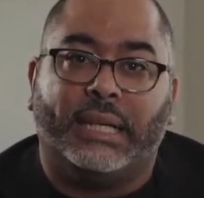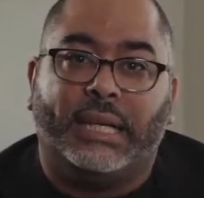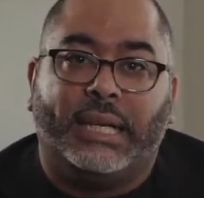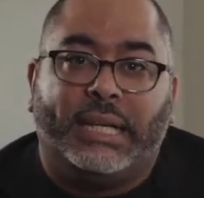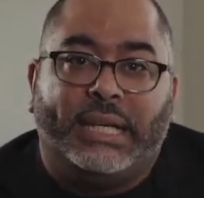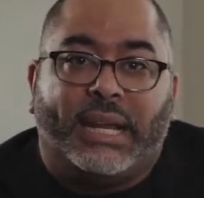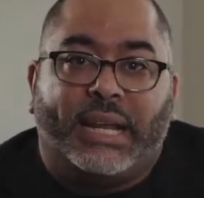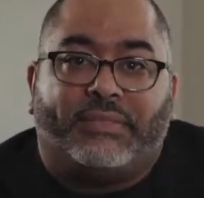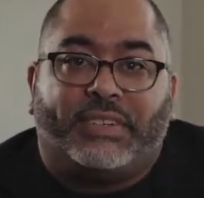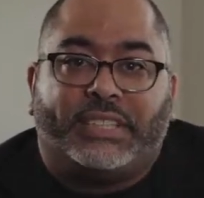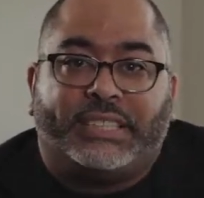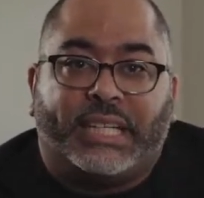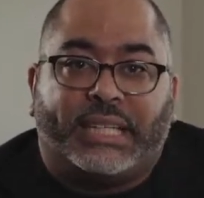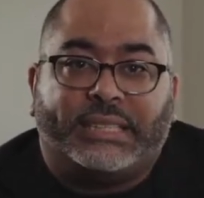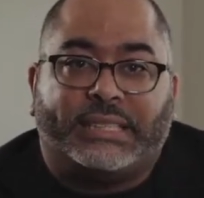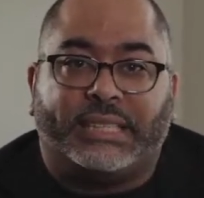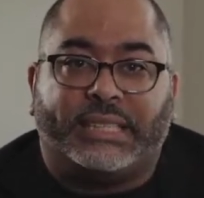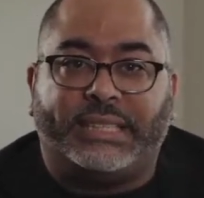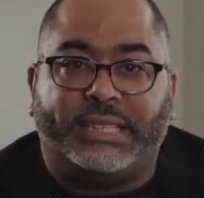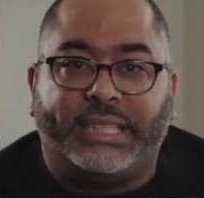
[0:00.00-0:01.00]
He never
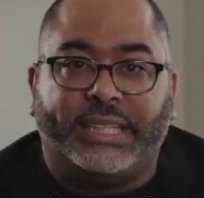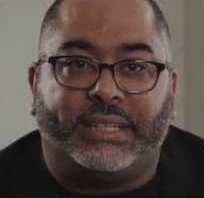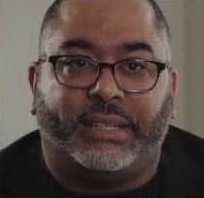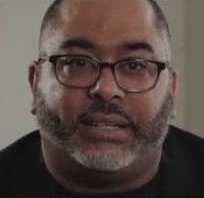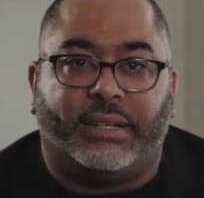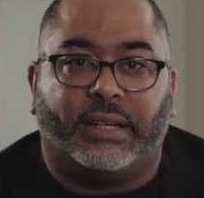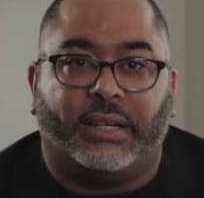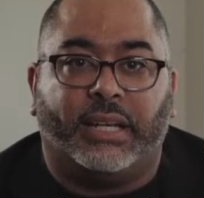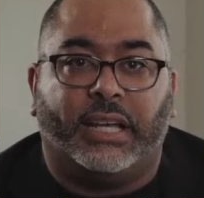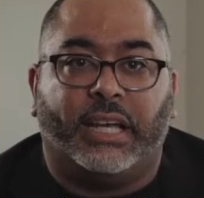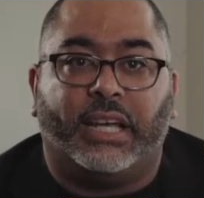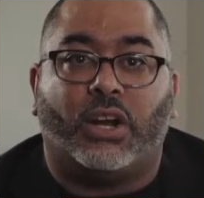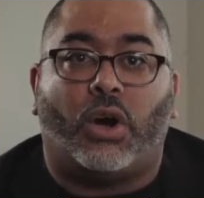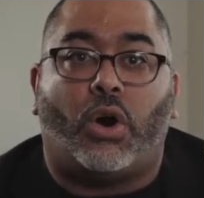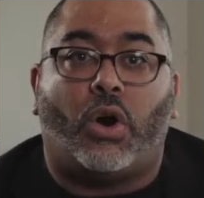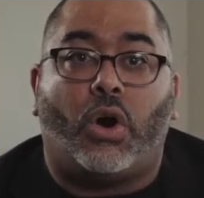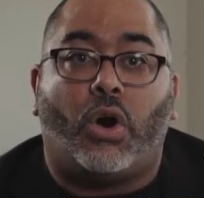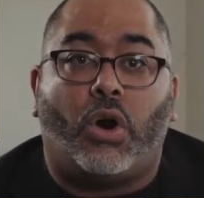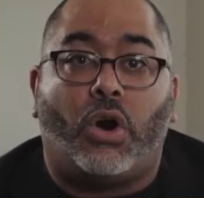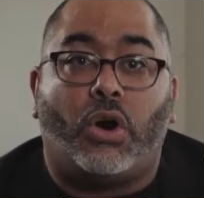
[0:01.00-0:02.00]
sheds a tear. In
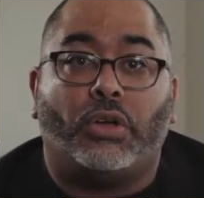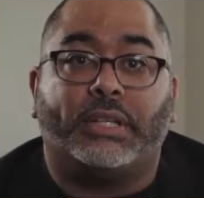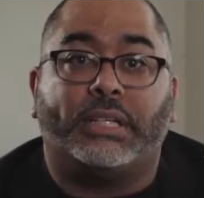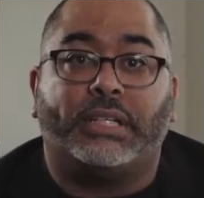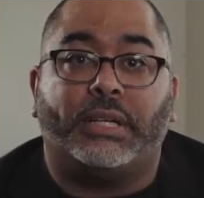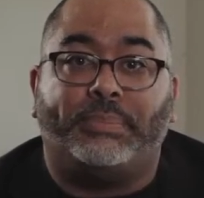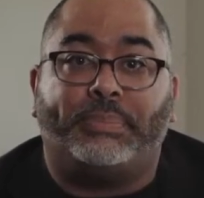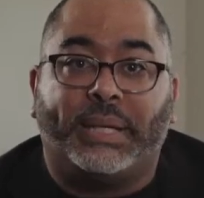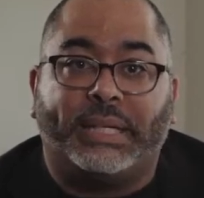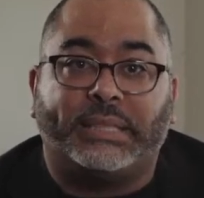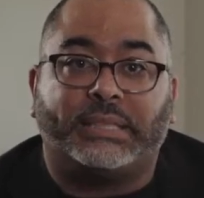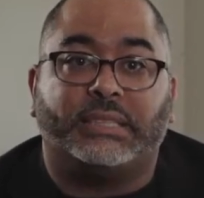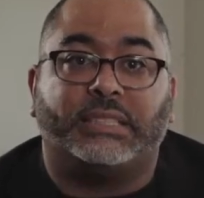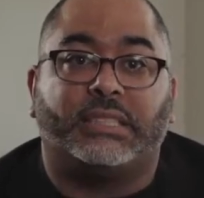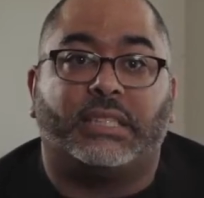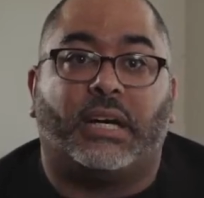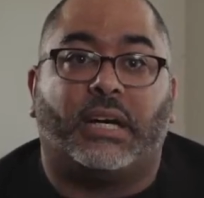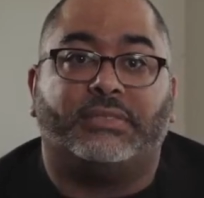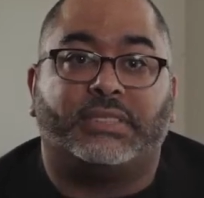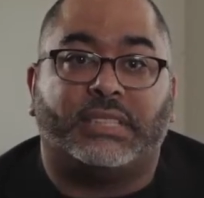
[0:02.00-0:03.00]
all the
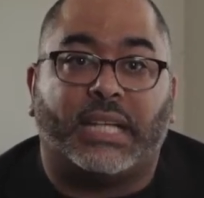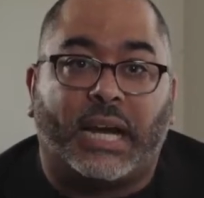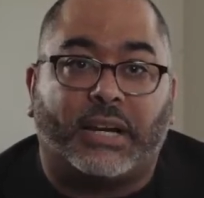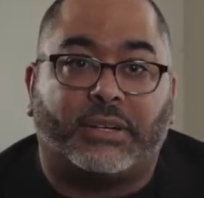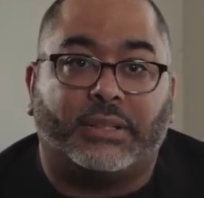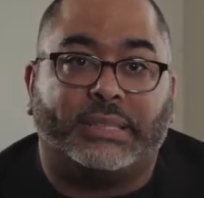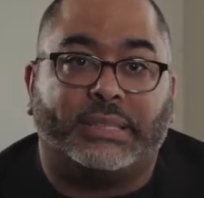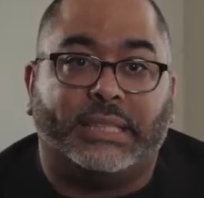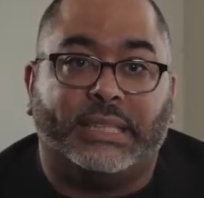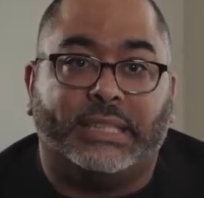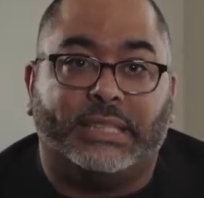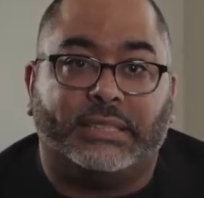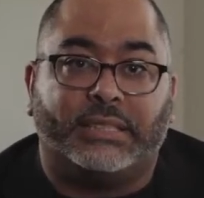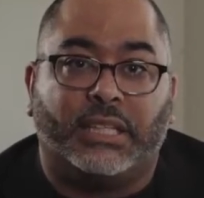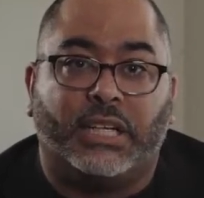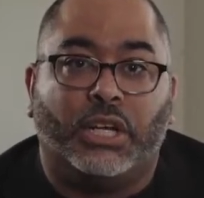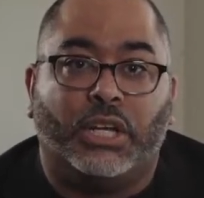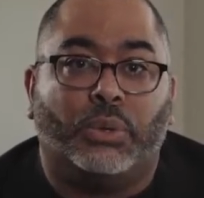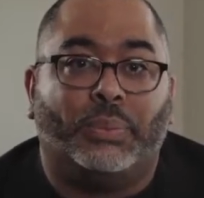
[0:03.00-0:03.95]
depictions of Socrates,